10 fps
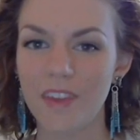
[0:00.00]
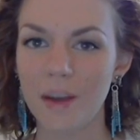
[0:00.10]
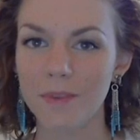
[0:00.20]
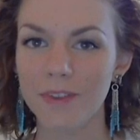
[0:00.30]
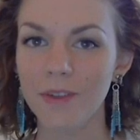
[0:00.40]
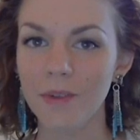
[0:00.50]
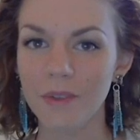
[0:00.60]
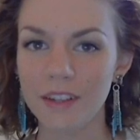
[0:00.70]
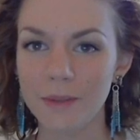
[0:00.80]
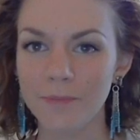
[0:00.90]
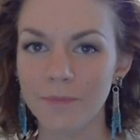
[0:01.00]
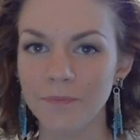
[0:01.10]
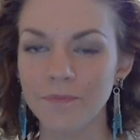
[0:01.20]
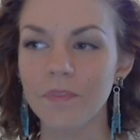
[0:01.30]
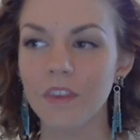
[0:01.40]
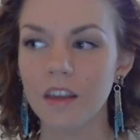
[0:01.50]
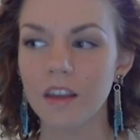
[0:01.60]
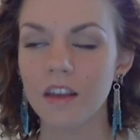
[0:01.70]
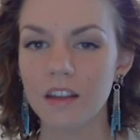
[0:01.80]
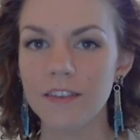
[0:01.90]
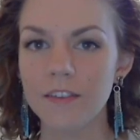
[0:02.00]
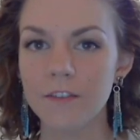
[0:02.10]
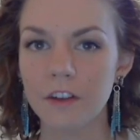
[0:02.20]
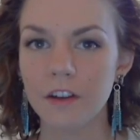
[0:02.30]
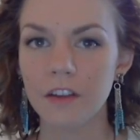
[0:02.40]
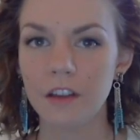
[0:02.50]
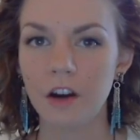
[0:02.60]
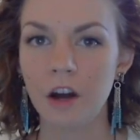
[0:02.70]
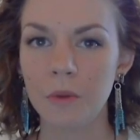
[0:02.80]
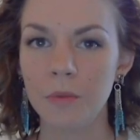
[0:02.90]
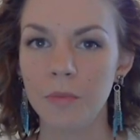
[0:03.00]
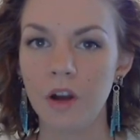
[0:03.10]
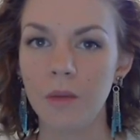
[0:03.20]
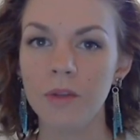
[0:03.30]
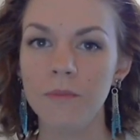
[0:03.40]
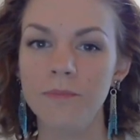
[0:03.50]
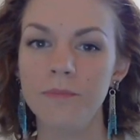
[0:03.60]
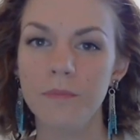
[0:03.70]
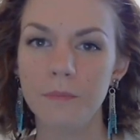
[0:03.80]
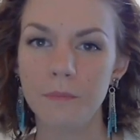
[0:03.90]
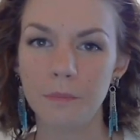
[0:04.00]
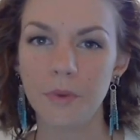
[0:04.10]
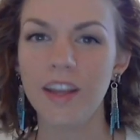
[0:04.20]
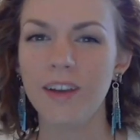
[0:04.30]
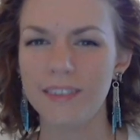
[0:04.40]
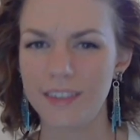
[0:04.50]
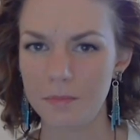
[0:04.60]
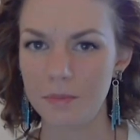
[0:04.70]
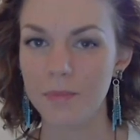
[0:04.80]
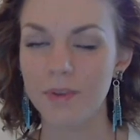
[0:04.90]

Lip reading: Absolutely. It's a fairly common problem. Breakouts can be